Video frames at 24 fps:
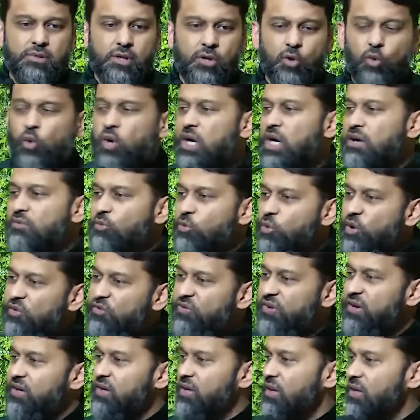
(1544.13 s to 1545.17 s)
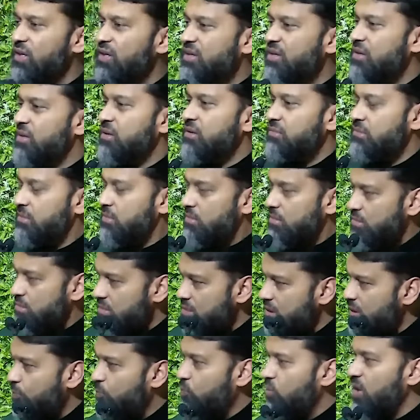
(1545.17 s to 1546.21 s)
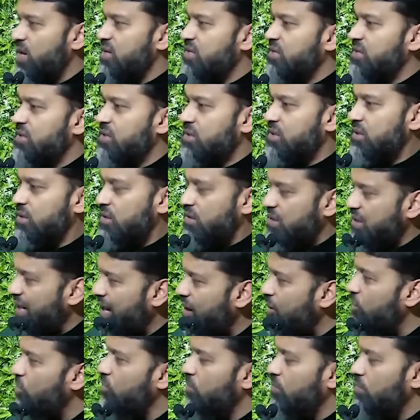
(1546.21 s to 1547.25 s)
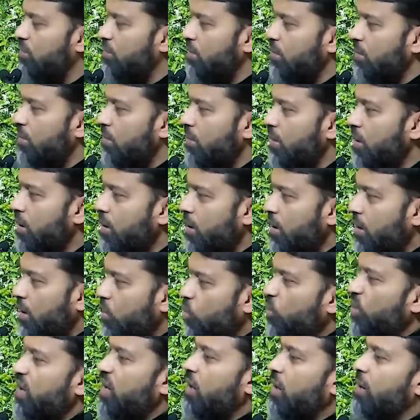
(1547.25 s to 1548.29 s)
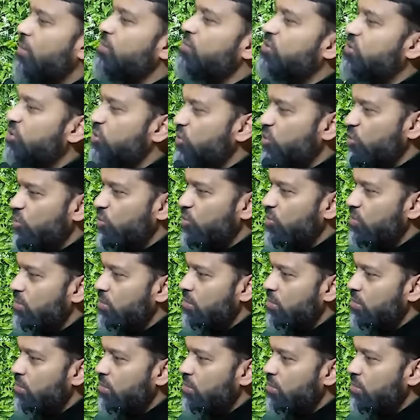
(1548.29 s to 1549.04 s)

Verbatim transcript: Whenever we feel depressed, down, we come to you